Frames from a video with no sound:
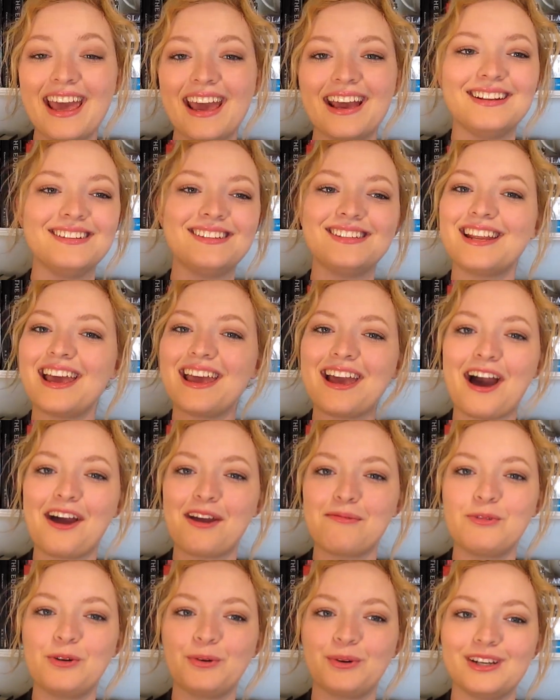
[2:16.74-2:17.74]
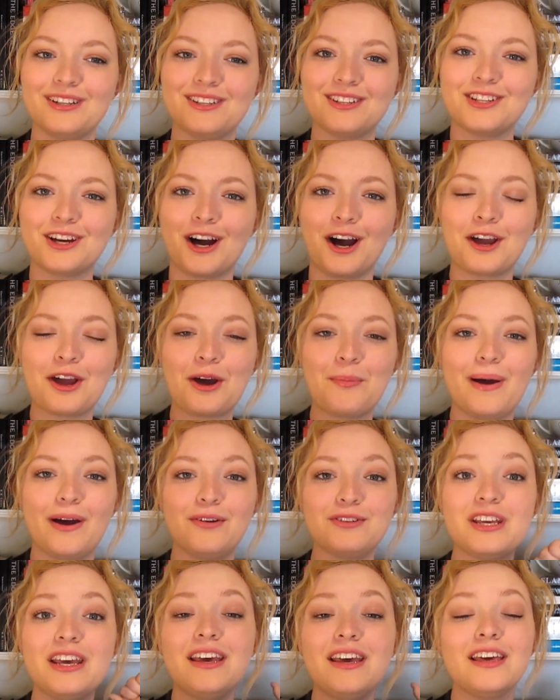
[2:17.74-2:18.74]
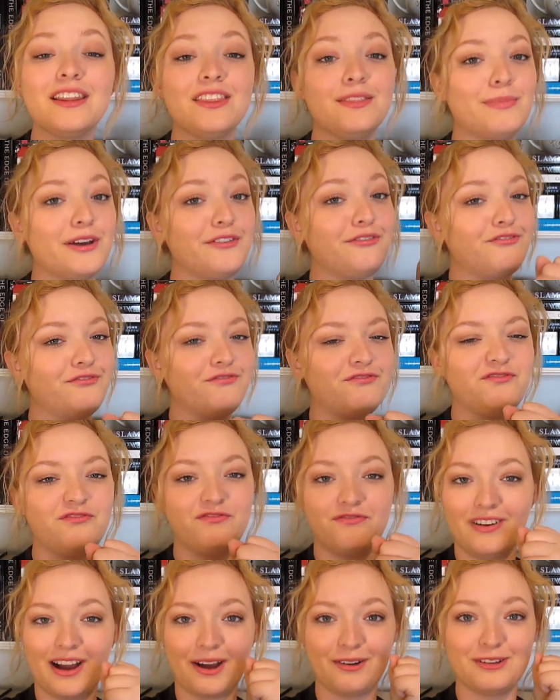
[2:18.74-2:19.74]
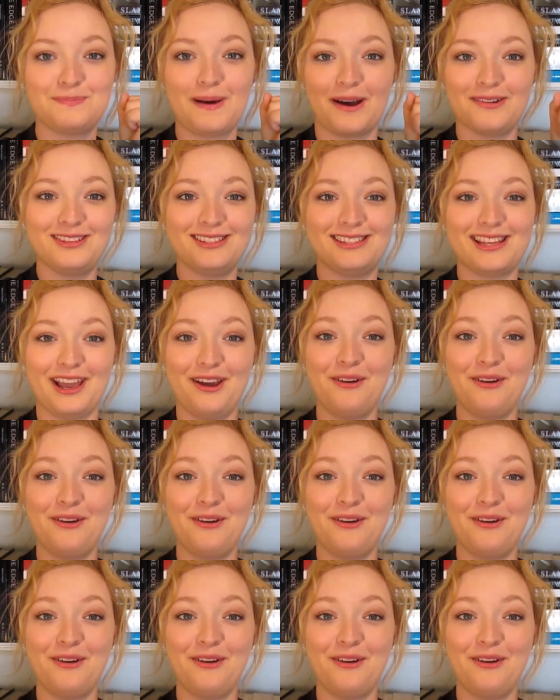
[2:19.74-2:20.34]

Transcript: And today I'm going to talk about my, I was about to say